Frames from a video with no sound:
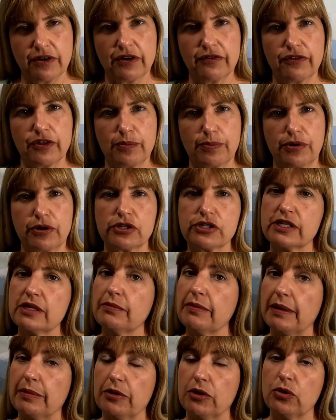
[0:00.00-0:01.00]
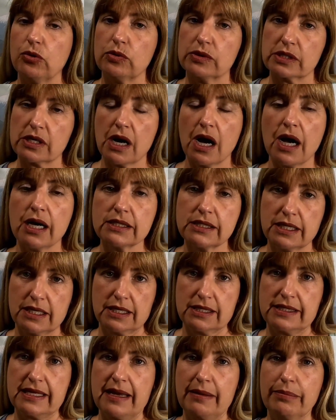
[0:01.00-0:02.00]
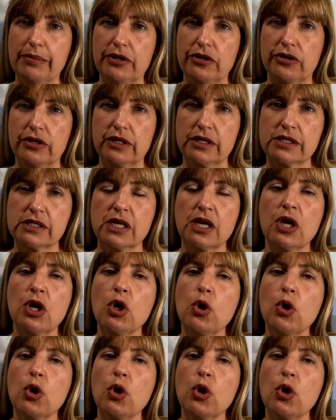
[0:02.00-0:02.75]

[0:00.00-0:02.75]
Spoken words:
of the person maybe who is causing us that bitterness,